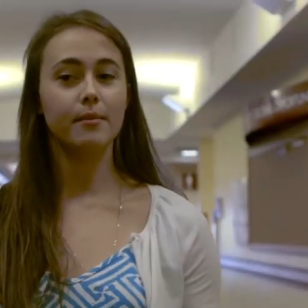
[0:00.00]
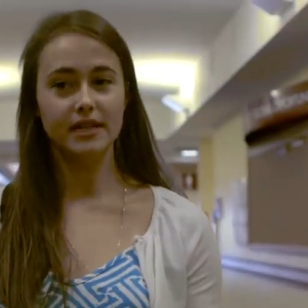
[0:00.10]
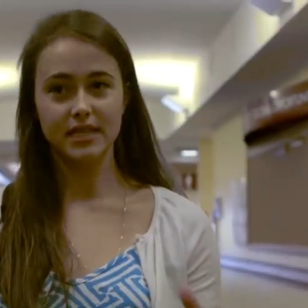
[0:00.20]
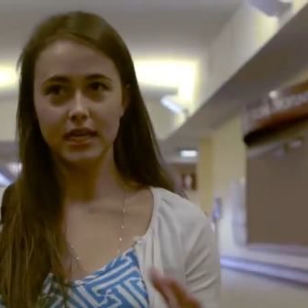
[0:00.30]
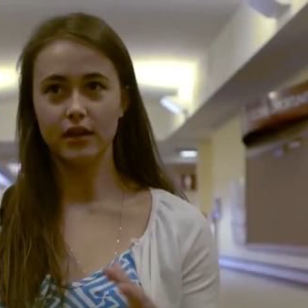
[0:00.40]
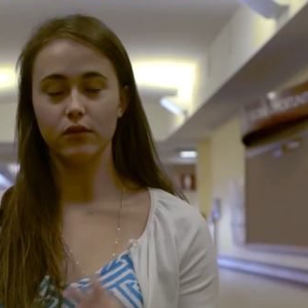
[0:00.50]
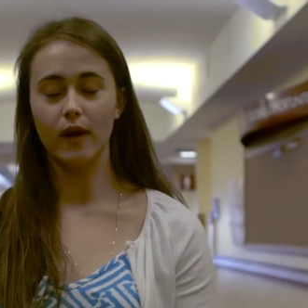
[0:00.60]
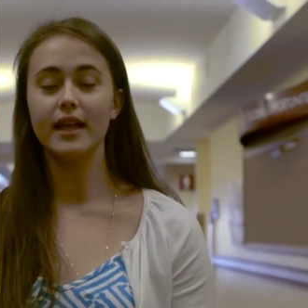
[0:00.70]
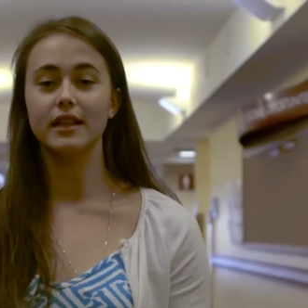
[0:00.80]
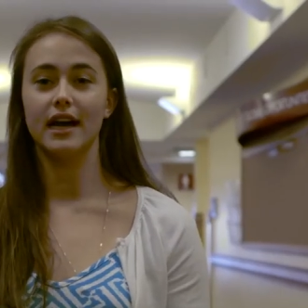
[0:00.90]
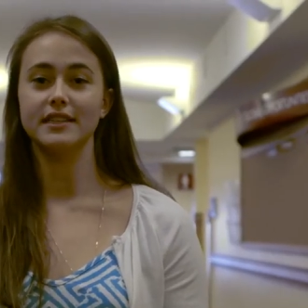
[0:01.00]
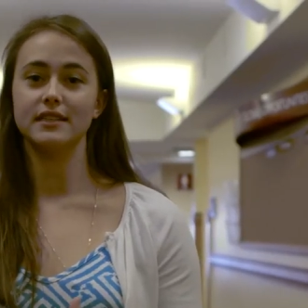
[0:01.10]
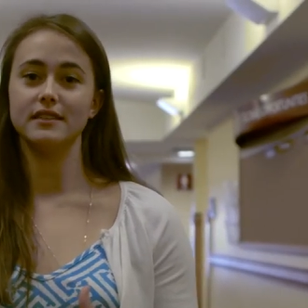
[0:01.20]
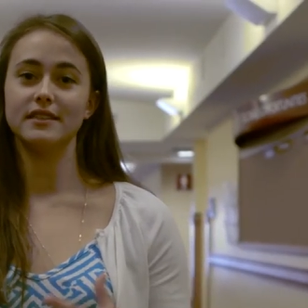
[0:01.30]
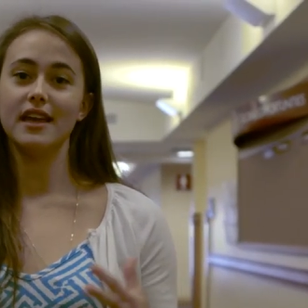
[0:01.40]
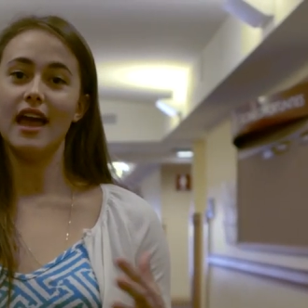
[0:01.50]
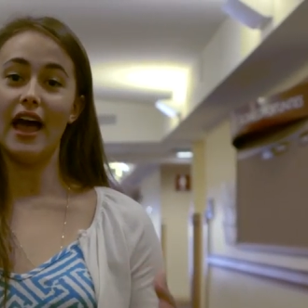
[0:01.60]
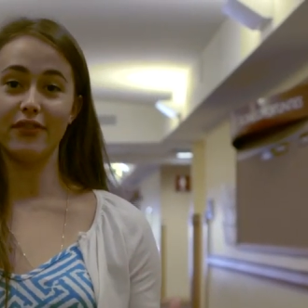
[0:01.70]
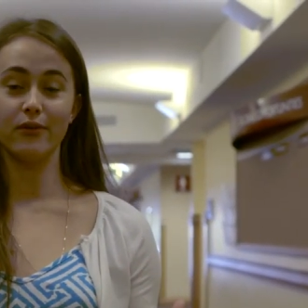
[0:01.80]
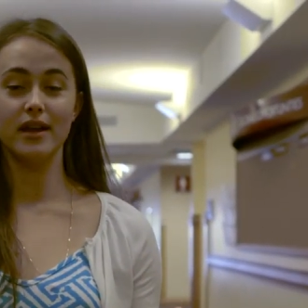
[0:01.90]
by taking the right classes
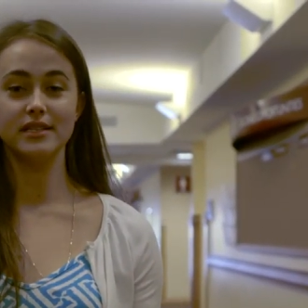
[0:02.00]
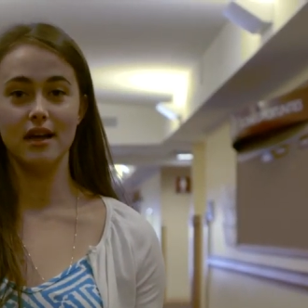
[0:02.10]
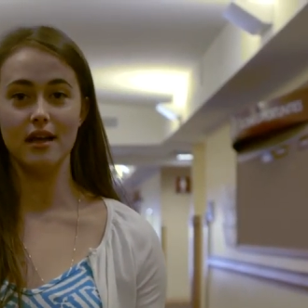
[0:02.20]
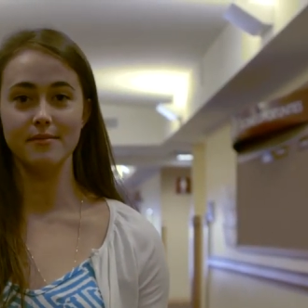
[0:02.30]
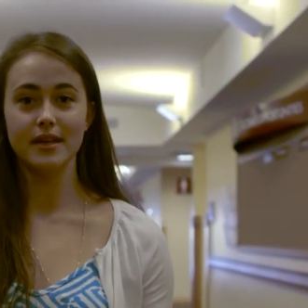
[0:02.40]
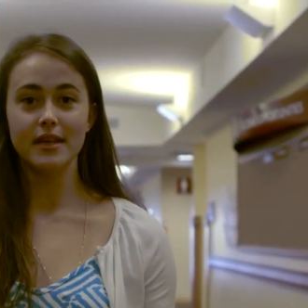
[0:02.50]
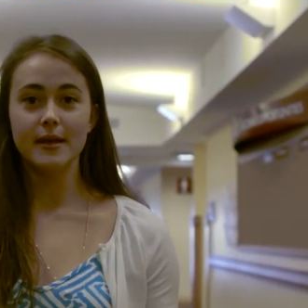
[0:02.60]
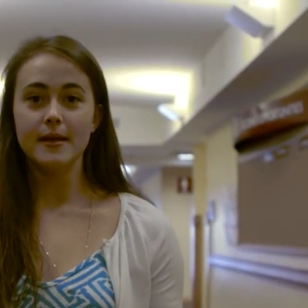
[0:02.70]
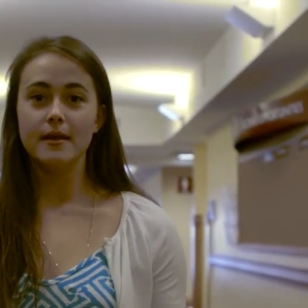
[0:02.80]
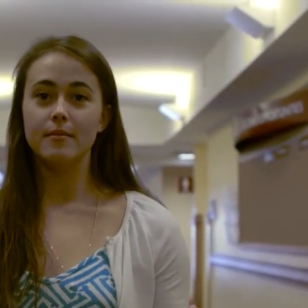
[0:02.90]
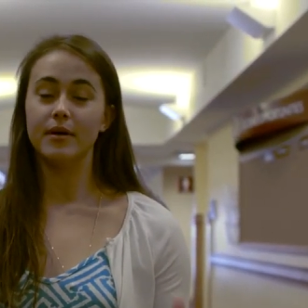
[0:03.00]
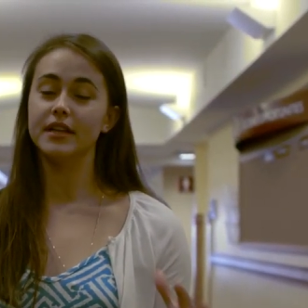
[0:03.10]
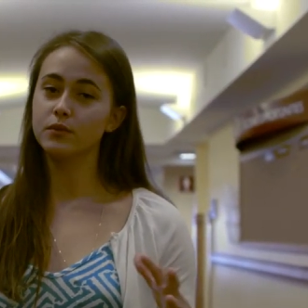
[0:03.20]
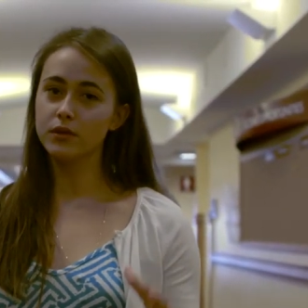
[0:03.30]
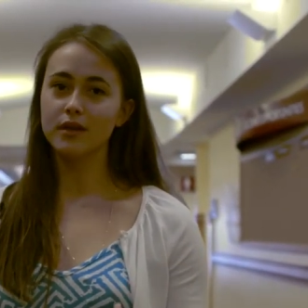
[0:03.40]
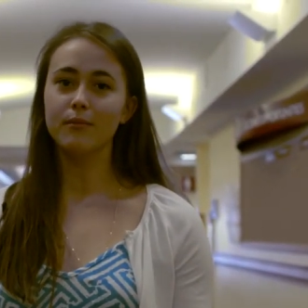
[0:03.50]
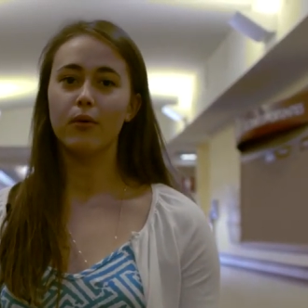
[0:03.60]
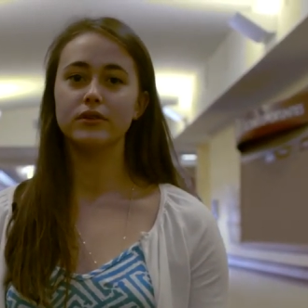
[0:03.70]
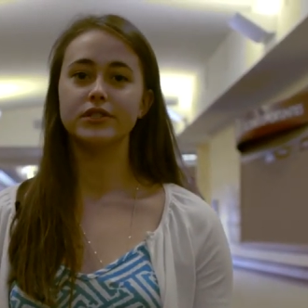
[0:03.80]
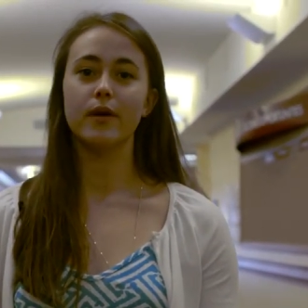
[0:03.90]
at the right time. But it's really
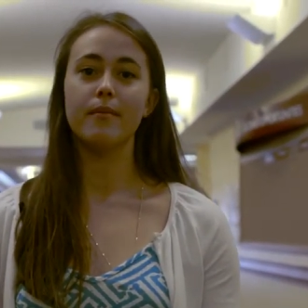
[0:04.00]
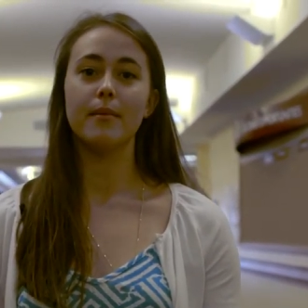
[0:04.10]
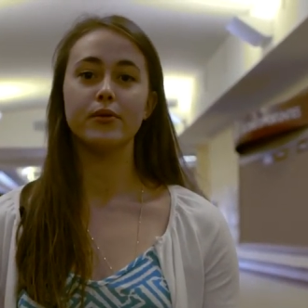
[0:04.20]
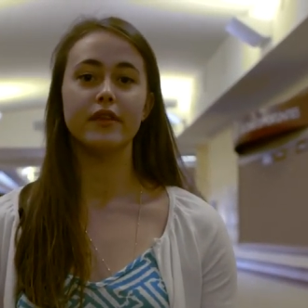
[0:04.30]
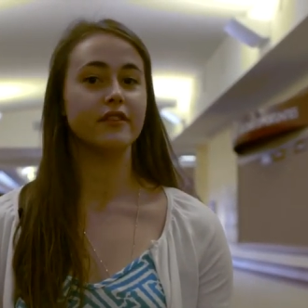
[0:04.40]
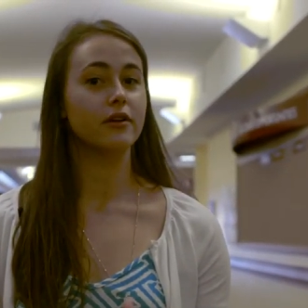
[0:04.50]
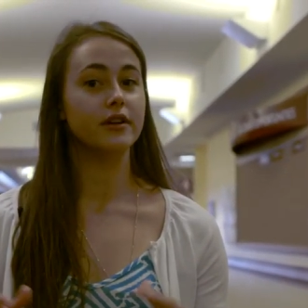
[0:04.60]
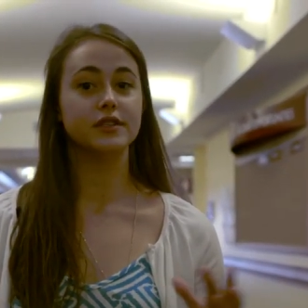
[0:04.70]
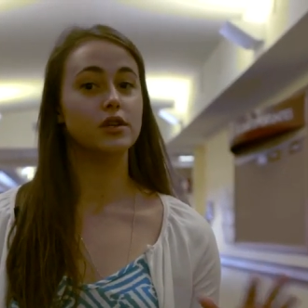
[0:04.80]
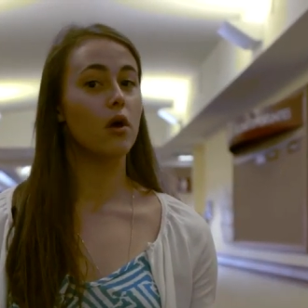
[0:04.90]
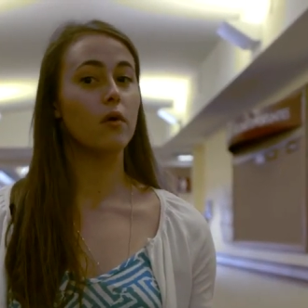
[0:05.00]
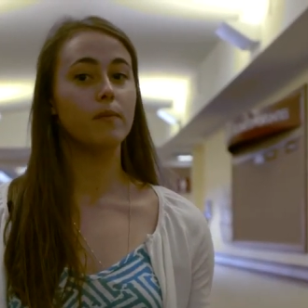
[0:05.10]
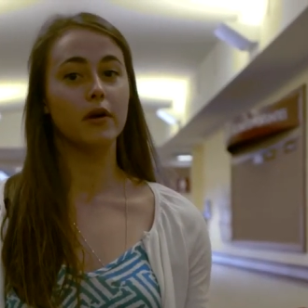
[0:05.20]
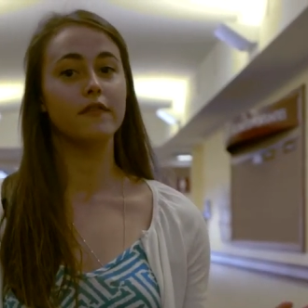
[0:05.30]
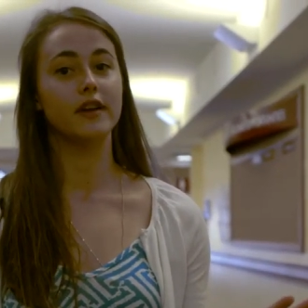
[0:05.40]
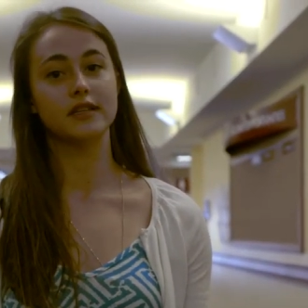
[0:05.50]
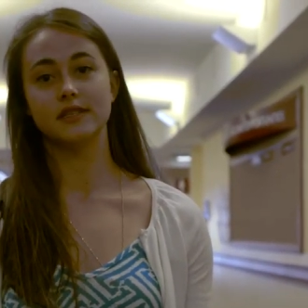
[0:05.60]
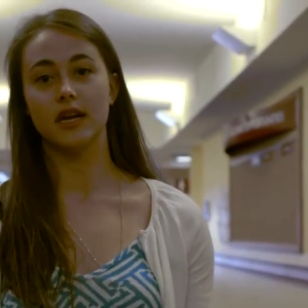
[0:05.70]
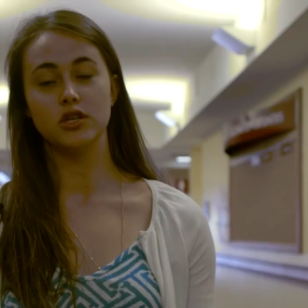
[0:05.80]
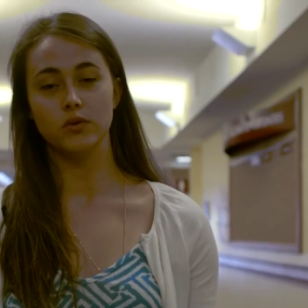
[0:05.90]
important to remember that there is no perfect
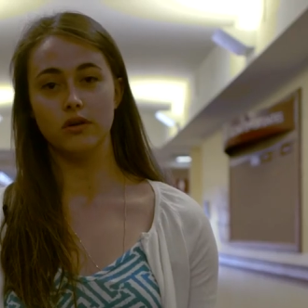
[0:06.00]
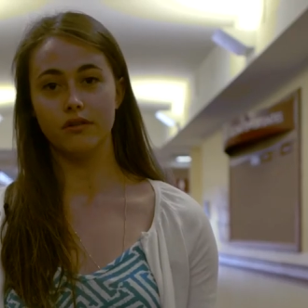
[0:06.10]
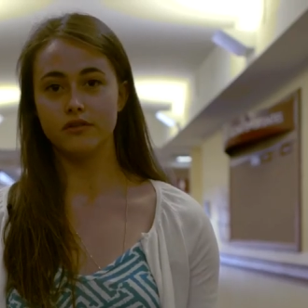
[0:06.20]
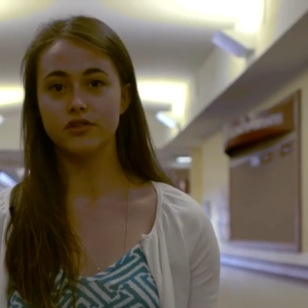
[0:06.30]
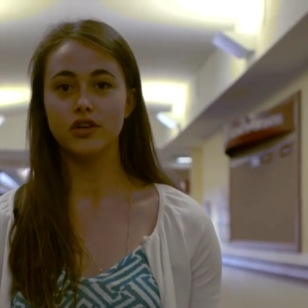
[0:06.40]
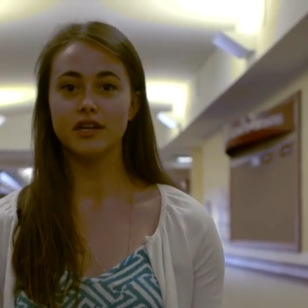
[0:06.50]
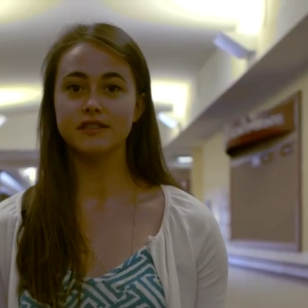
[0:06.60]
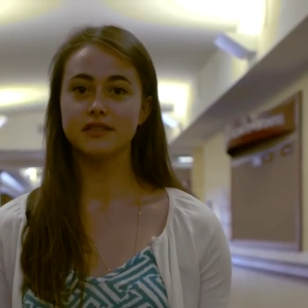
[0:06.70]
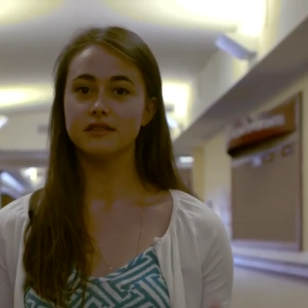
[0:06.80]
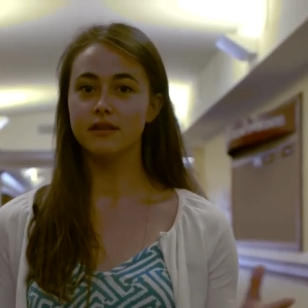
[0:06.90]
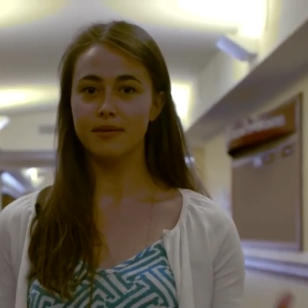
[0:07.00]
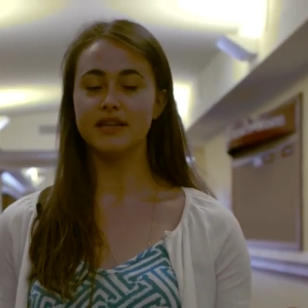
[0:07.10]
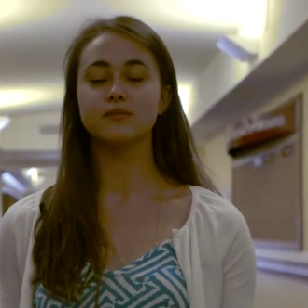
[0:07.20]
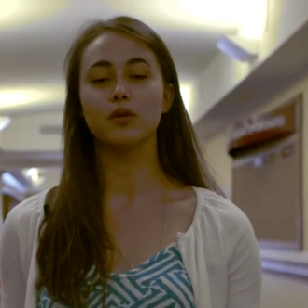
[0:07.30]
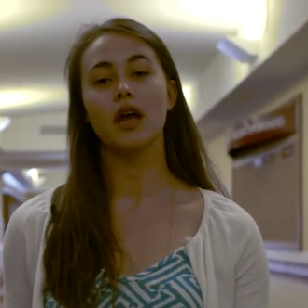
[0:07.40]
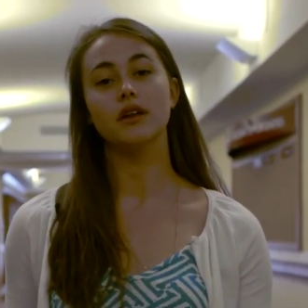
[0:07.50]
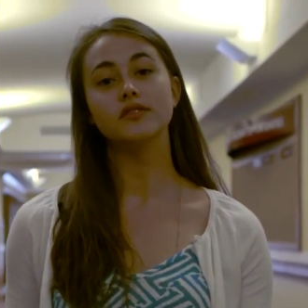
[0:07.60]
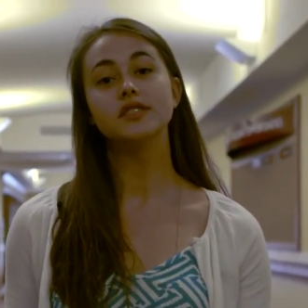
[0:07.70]
schedule. There's just the best plan of